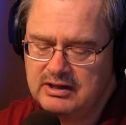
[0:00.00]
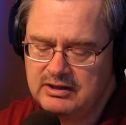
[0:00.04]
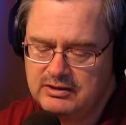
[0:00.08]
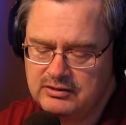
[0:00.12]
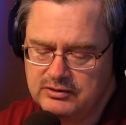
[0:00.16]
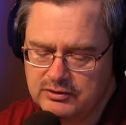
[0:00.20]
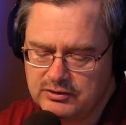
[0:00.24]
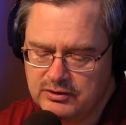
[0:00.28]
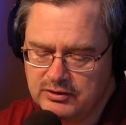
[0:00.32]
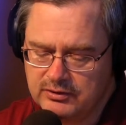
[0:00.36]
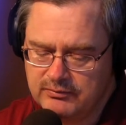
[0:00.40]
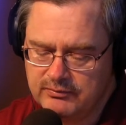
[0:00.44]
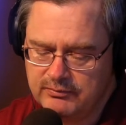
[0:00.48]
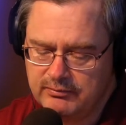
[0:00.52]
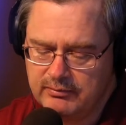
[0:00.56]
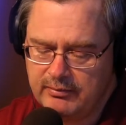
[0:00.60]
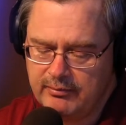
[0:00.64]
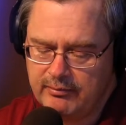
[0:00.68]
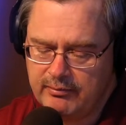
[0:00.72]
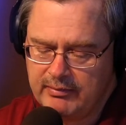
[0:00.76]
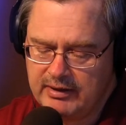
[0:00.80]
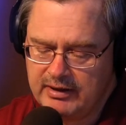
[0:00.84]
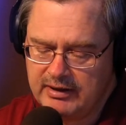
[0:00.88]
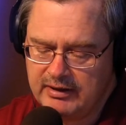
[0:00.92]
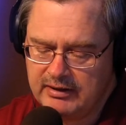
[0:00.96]
in
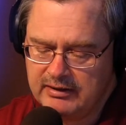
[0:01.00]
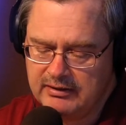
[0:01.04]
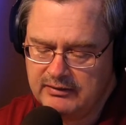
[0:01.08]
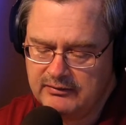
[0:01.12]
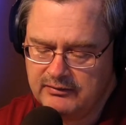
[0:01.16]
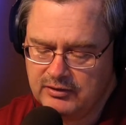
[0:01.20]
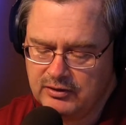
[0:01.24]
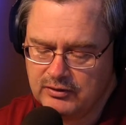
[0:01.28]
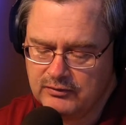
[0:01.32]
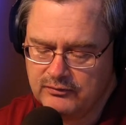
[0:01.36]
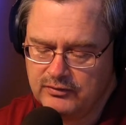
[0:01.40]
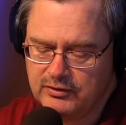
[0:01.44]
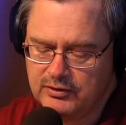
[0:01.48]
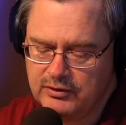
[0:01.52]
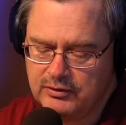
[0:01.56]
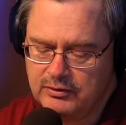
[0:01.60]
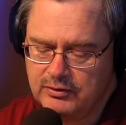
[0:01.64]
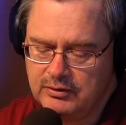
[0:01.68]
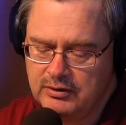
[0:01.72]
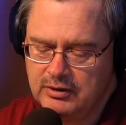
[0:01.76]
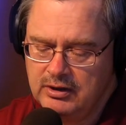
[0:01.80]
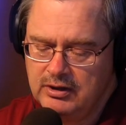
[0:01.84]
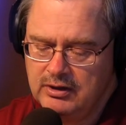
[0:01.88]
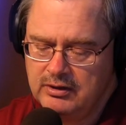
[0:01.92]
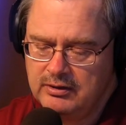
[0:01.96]
your
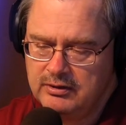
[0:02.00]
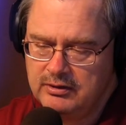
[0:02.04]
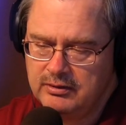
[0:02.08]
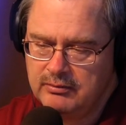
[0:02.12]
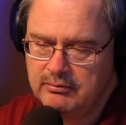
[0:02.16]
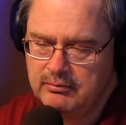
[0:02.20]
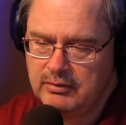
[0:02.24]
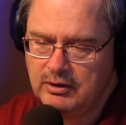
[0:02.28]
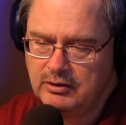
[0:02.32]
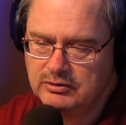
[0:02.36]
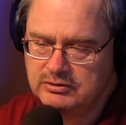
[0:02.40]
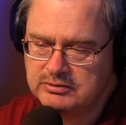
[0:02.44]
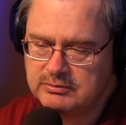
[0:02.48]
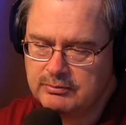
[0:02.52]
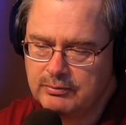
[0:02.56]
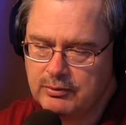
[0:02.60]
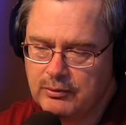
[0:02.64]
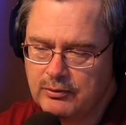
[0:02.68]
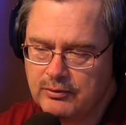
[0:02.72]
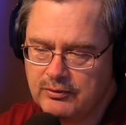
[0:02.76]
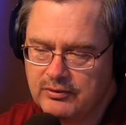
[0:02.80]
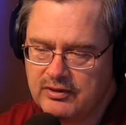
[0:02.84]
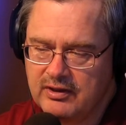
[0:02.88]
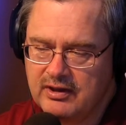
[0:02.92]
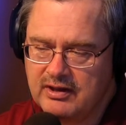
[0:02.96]
view, the most
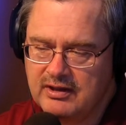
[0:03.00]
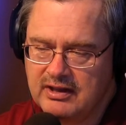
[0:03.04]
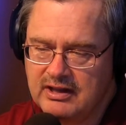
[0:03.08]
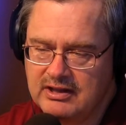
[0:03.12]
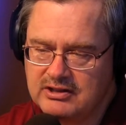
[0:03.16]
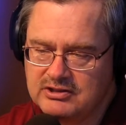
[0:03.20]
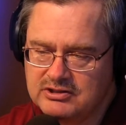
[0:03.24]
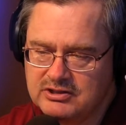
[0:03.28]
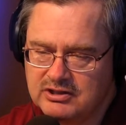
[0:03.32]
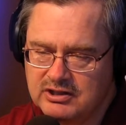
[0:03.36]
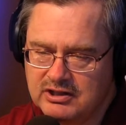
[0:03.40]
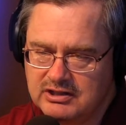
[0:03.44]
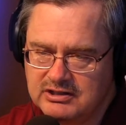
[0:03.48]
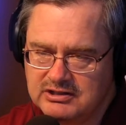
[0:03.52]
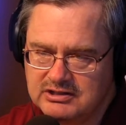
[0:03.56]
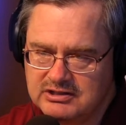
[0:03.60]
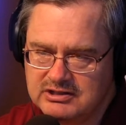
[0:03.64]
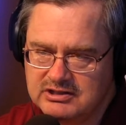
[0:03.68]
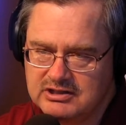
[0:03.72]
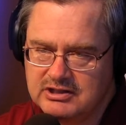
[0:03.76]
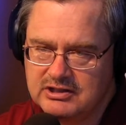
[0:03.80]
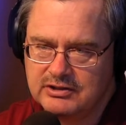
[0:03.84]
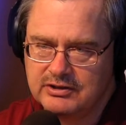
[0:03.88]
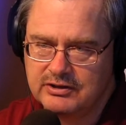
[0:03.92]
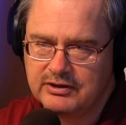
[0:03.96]
important thing they should
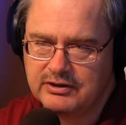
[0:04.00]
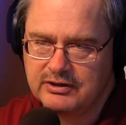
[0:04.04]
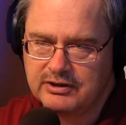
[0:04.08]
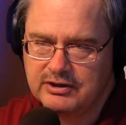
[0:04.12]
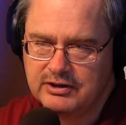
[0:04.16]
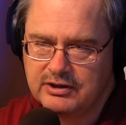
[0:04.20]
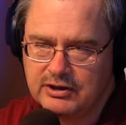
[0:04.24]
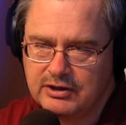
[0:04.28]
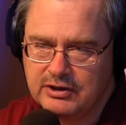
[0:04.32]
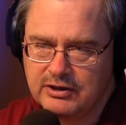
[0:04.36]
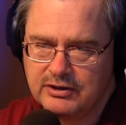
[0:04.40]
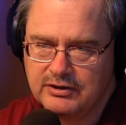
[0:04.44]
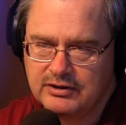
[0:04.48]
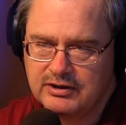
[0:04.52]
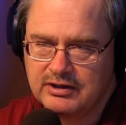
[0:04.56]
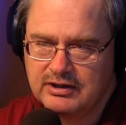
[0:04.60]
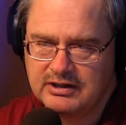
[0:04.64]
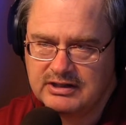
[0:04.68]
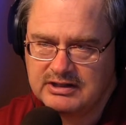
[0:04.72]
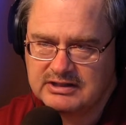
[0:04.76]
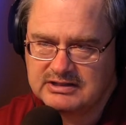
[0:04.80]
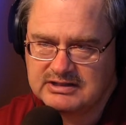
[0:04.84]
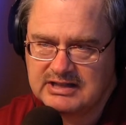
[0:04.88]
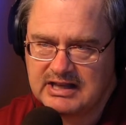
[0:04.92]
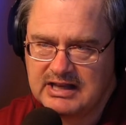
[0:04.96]
consider during the
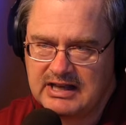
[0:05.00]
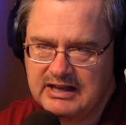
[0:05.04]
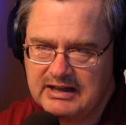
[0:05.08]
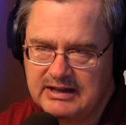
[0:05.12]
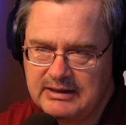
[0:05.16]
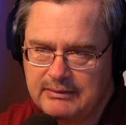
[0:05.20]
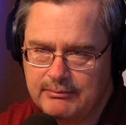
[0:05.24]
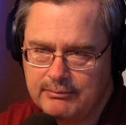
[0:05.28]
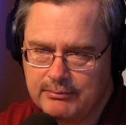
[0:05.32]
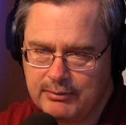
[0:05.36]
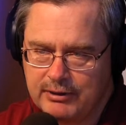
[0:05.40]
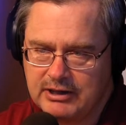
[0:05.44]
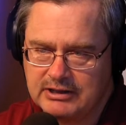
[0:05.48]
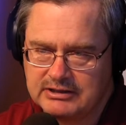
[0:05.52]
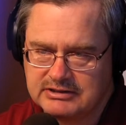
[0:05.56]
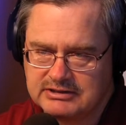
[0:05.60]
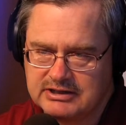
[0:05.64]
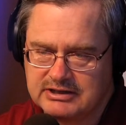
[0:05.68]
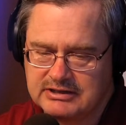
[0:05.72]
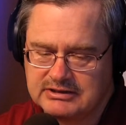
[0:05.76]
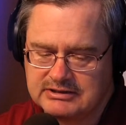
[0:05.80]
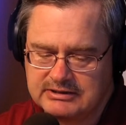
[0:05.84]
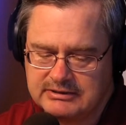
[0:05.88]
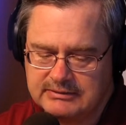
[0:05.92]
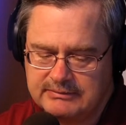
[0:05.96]
design and
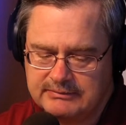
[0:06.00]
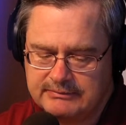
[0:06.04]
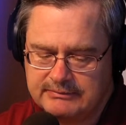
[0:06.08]
process?